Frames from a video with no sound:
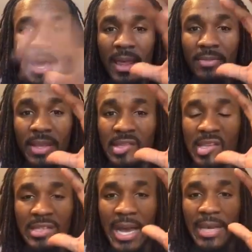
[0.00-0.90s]
and this
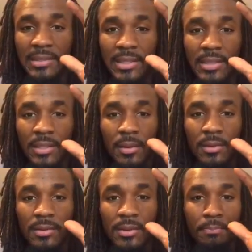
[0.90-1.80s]
is not
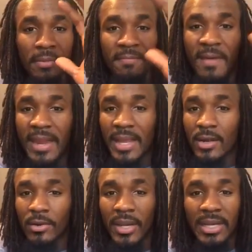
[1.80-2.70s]
the prophetic
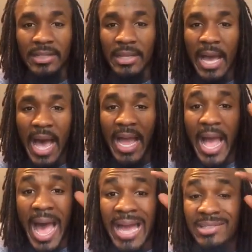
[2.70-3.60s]
or anything. I,
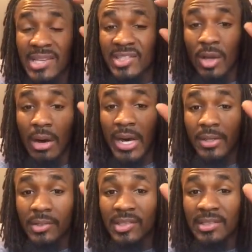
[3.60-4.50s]
I just don't
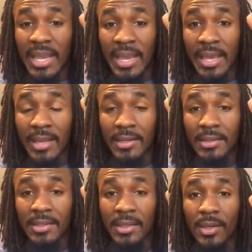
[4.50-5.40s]

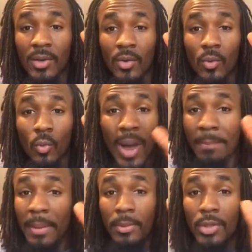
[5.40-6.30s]
understand why
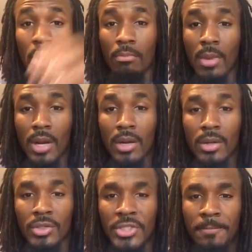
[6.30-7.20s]
people don't
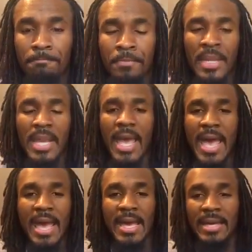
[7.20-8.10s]
merge.
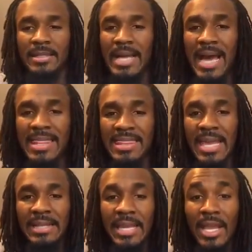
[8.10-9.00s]
And I
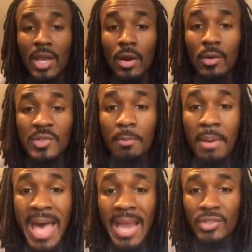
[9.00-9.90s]
think that it goes
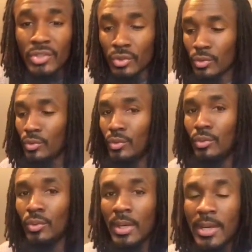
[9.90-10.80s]
back to